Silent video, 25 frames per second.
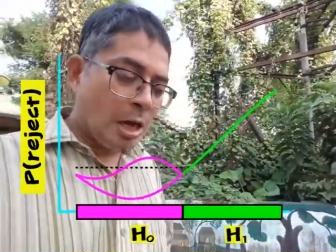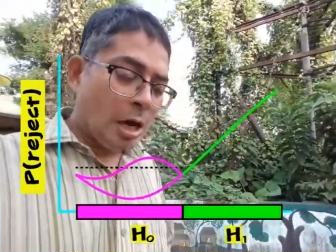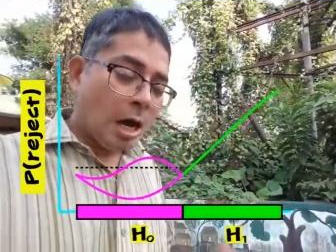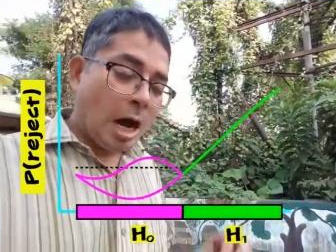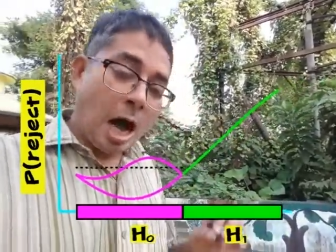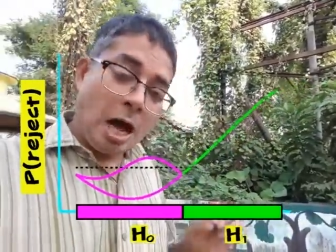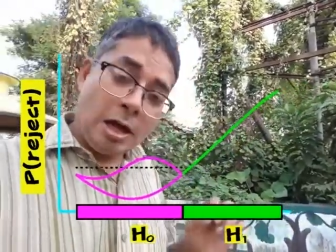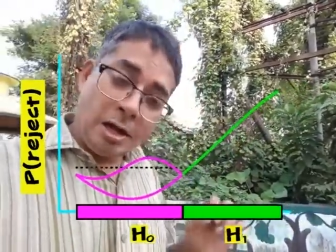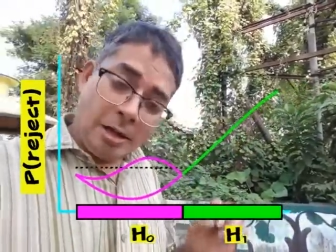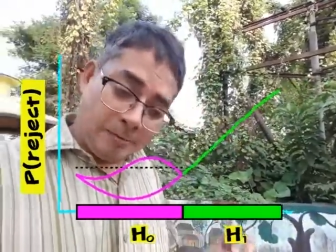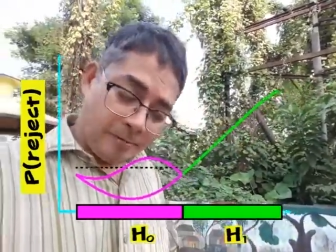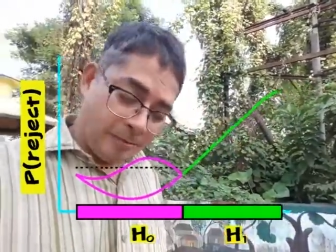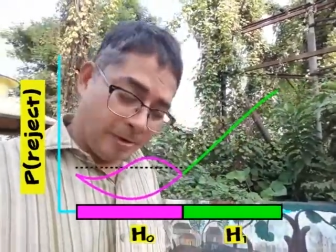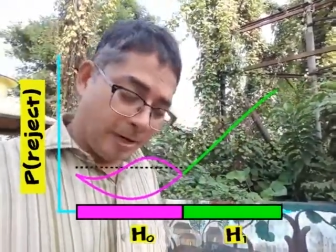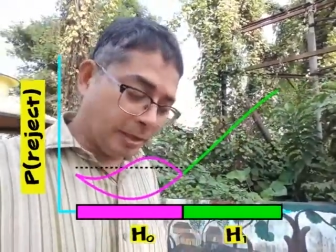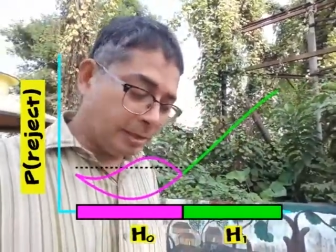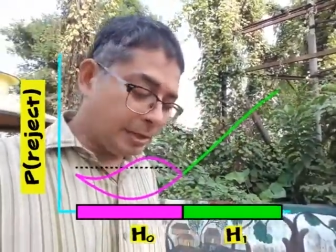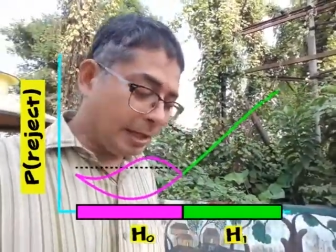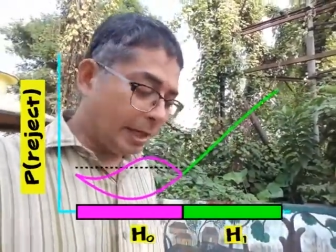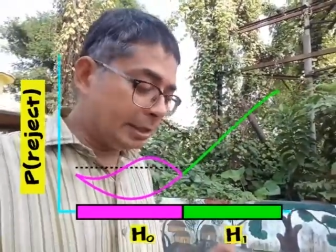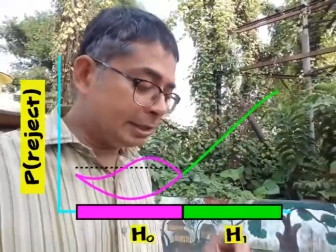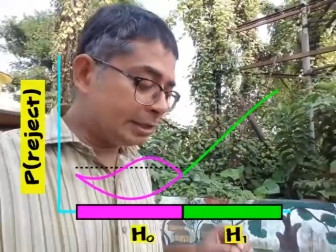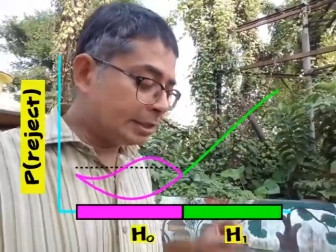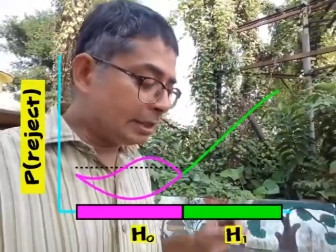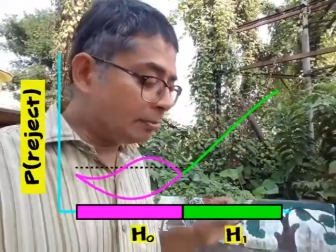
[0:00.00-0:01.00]
However,
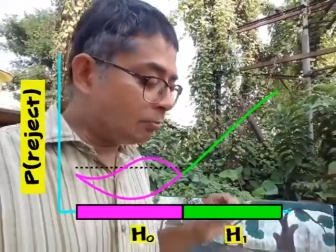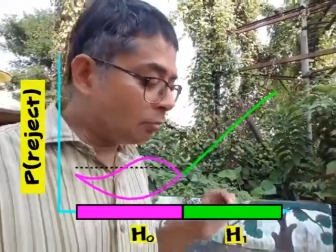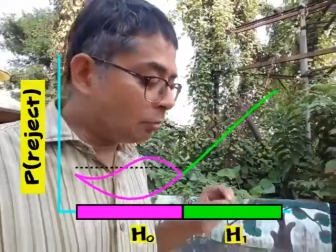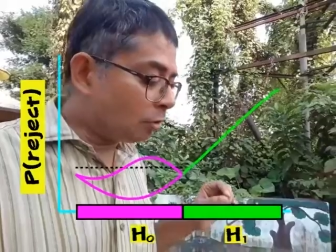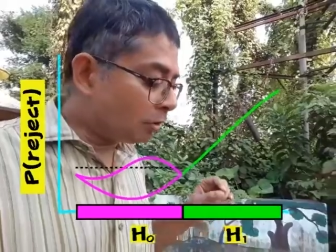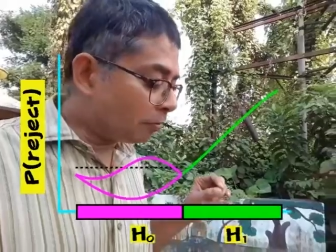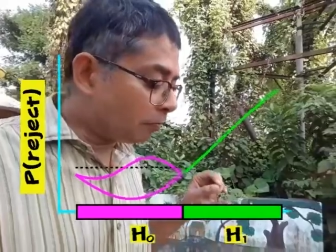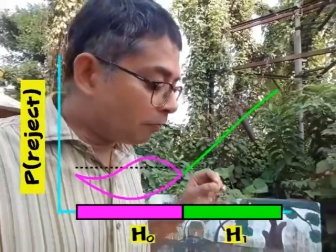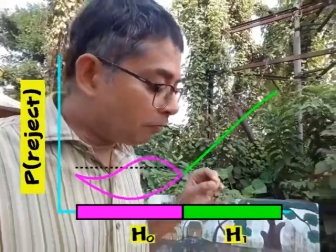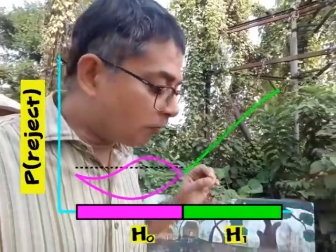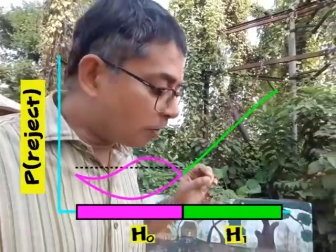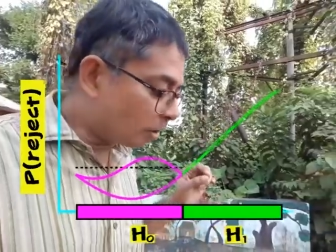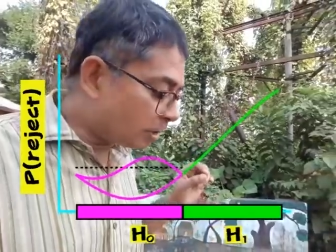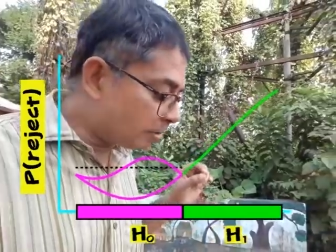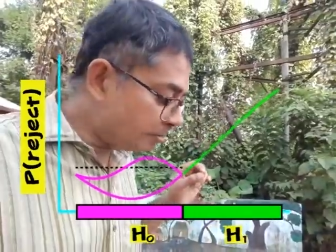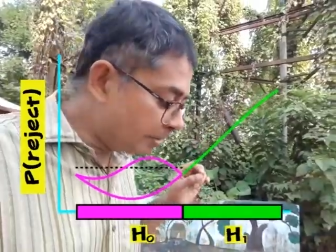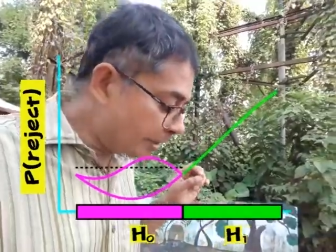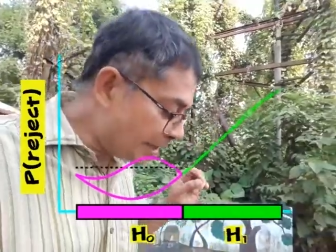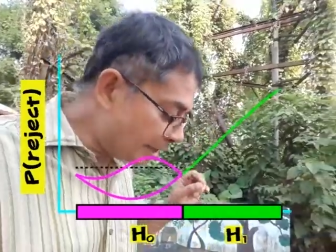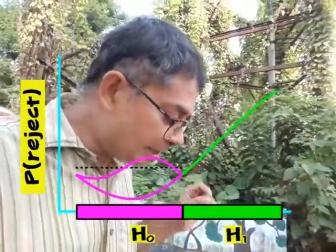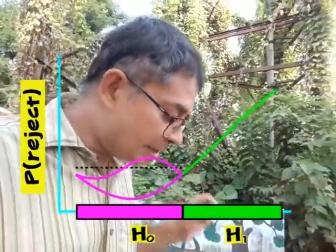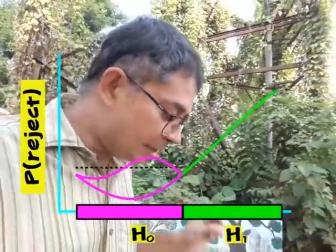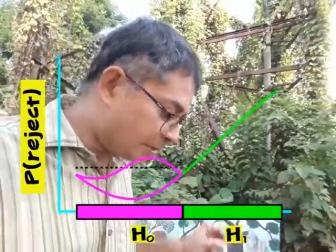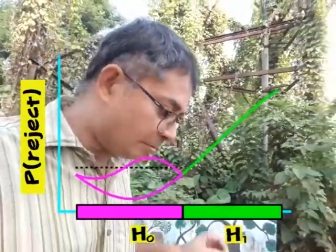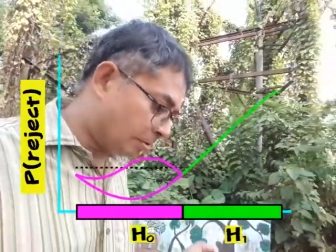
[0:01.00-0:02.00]
there is a more
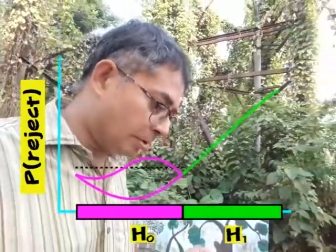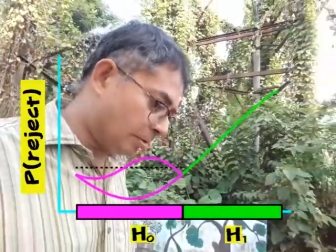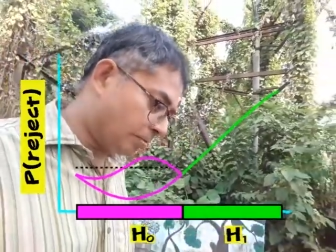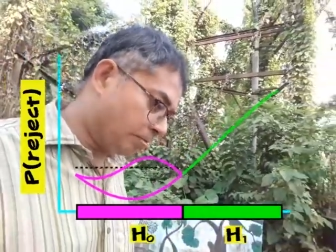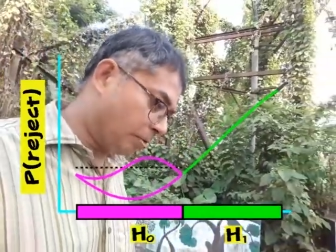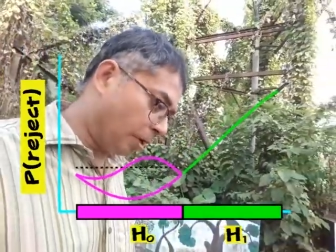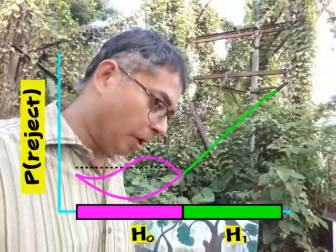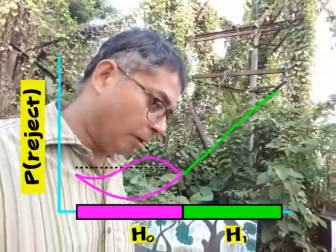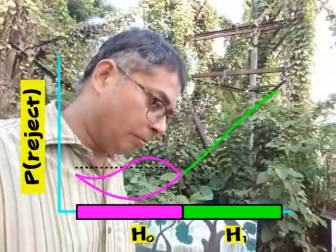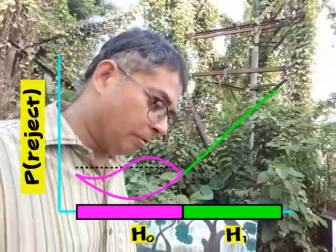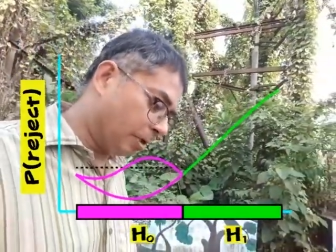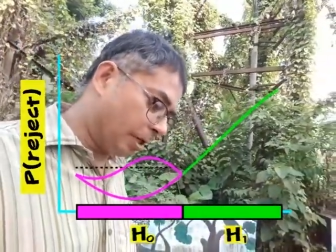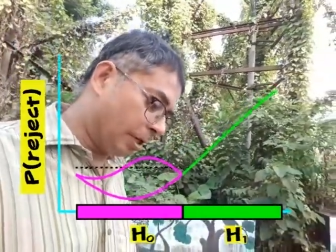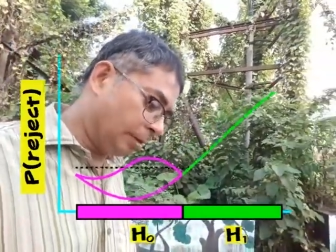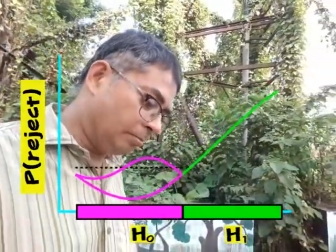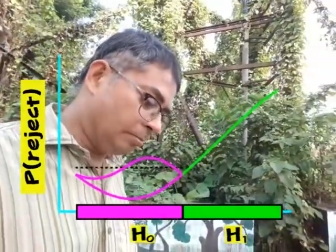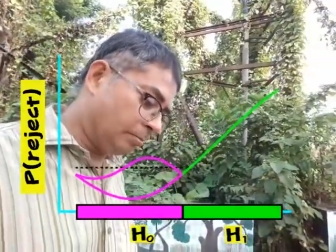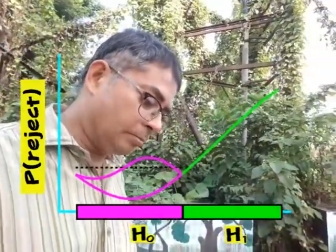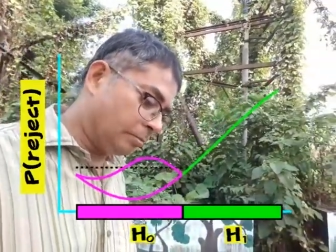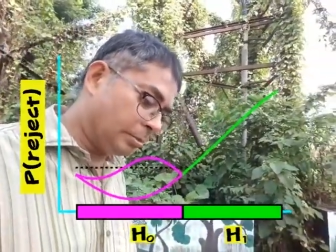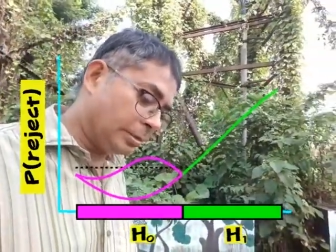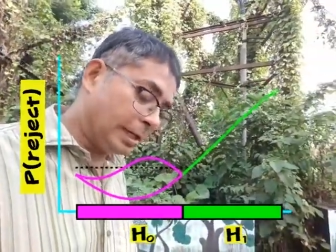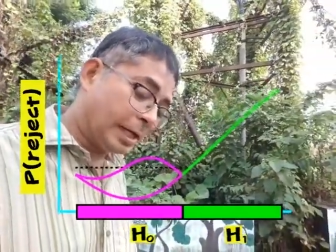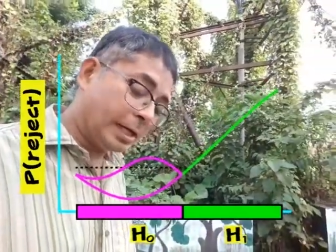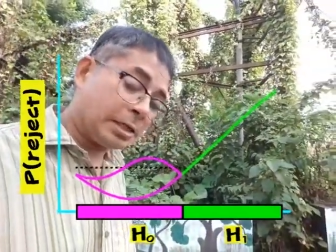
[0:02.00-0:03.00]
formidable problem
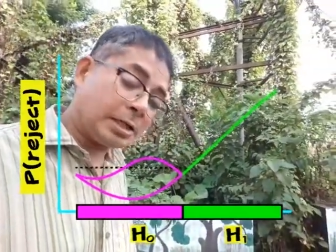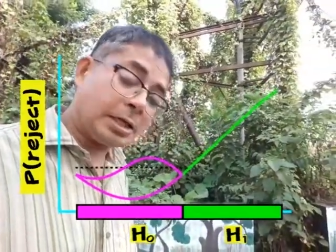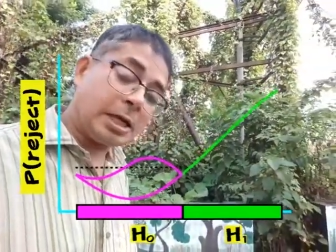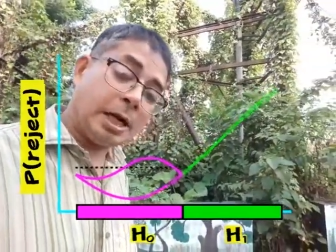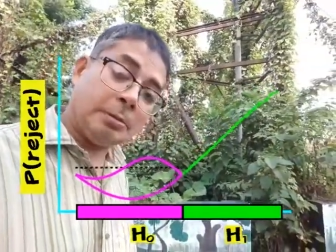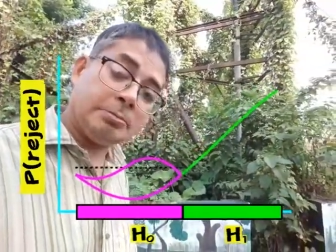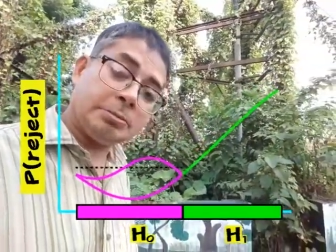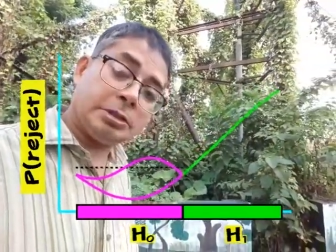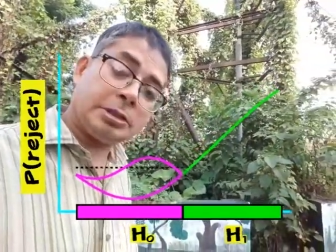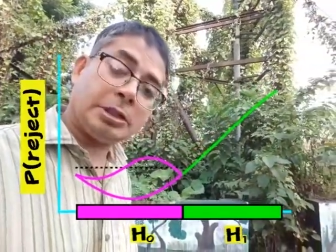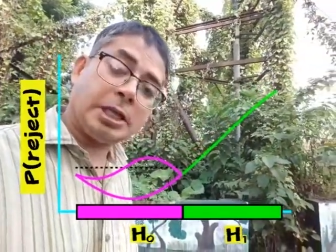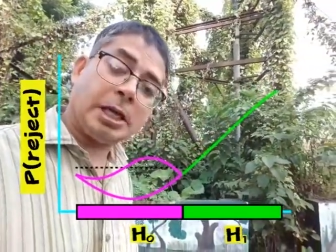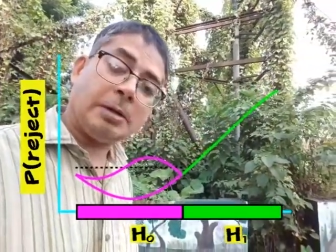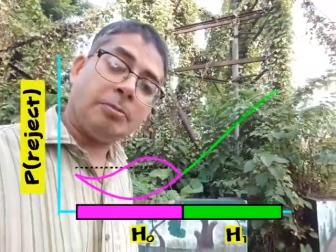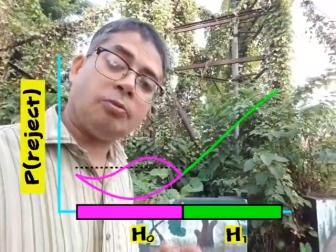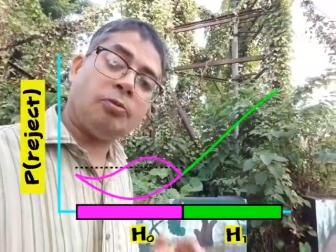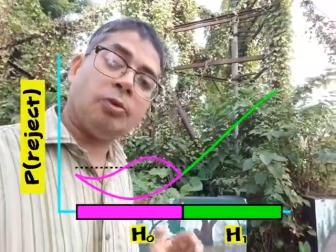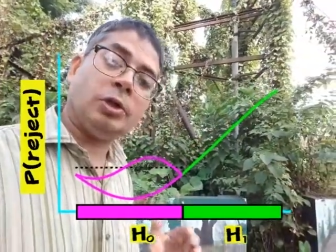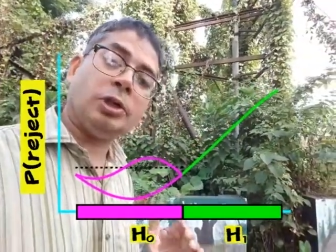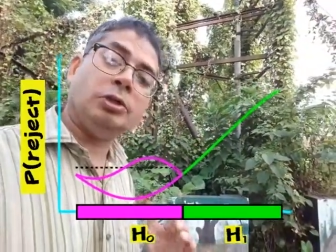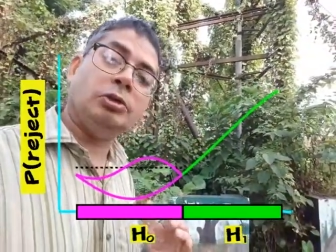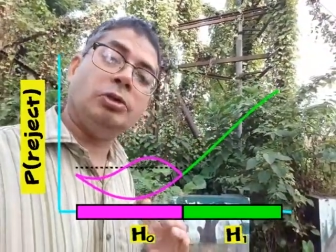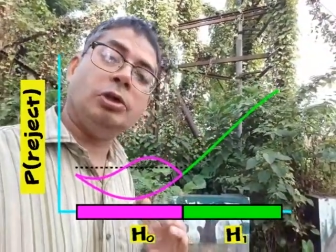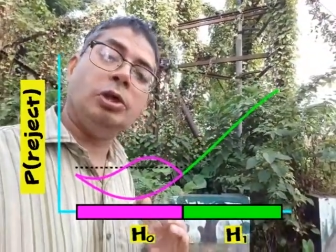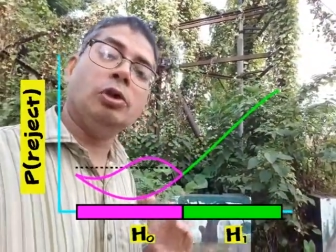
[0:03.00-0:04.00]
that comes up
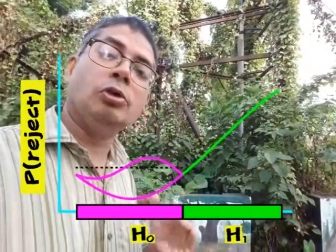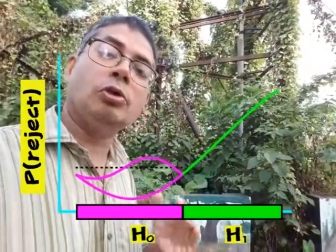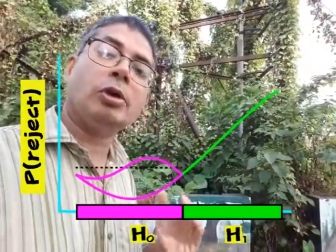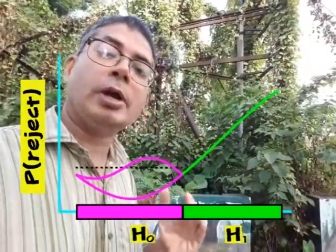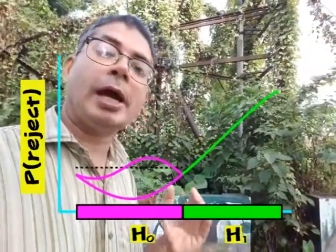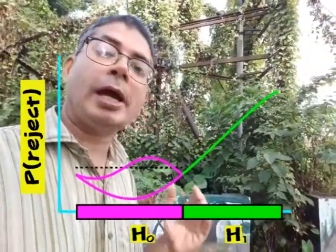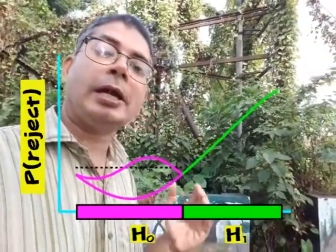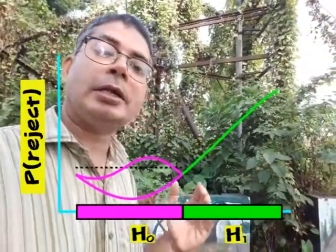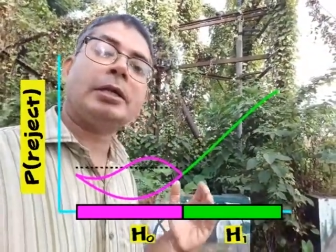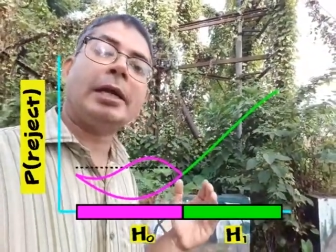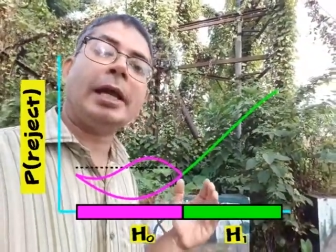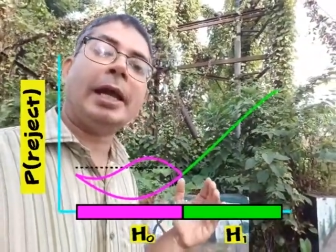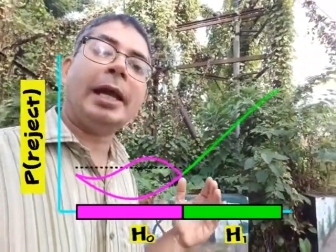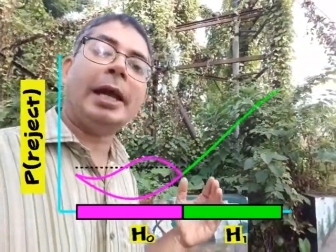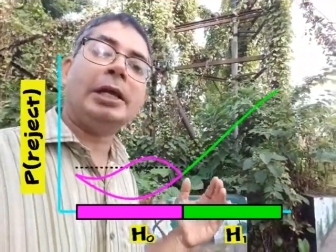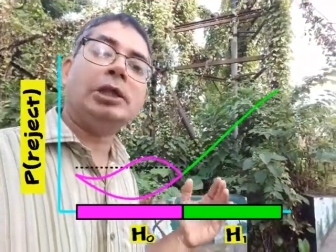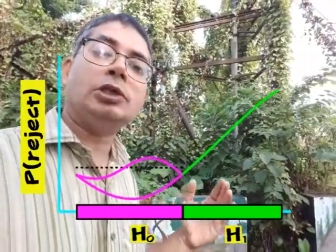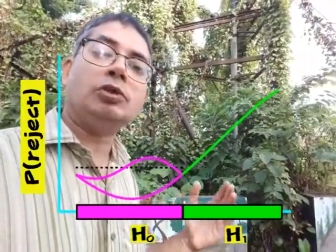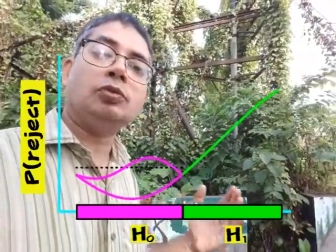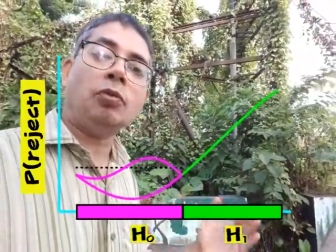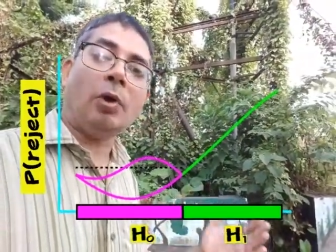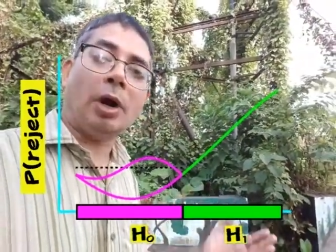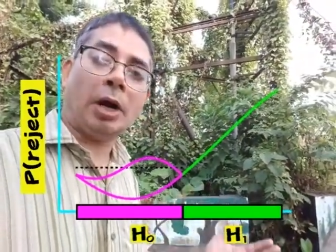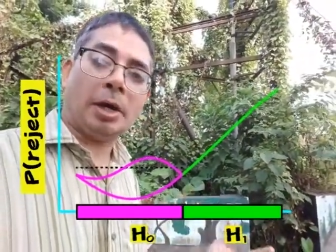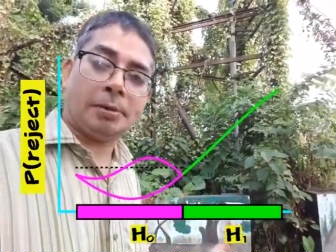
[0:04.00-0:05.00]
when we look at
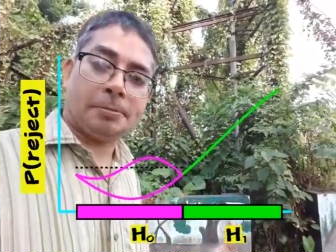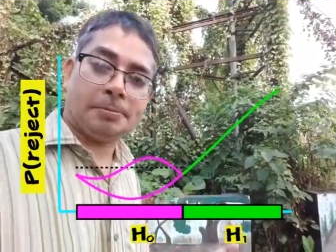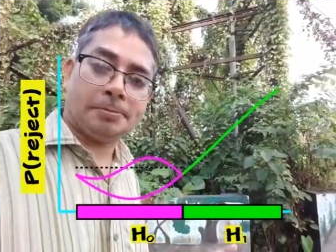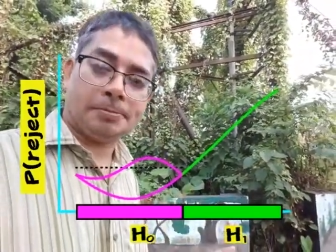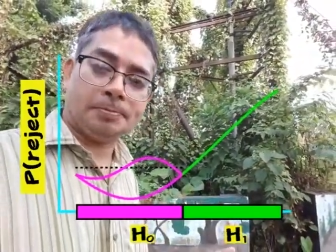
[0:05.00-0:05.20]
H1.